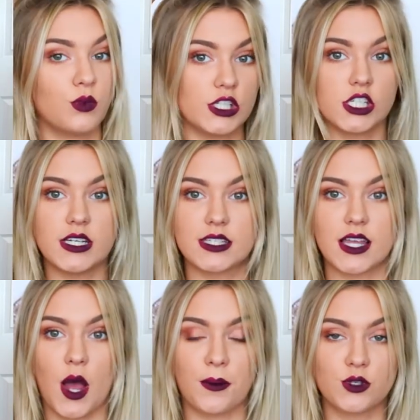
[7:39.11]
which is
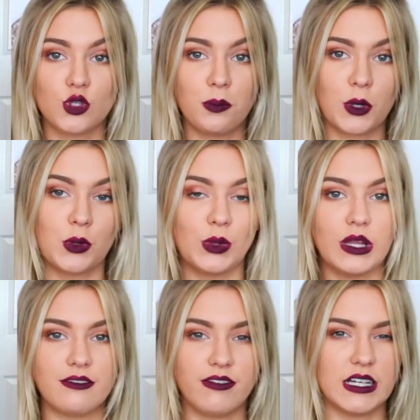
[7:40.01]
super
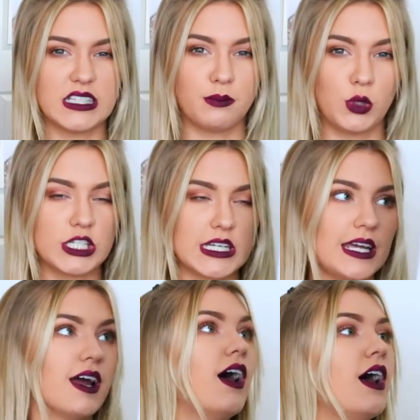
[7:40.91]
cool and very sporty.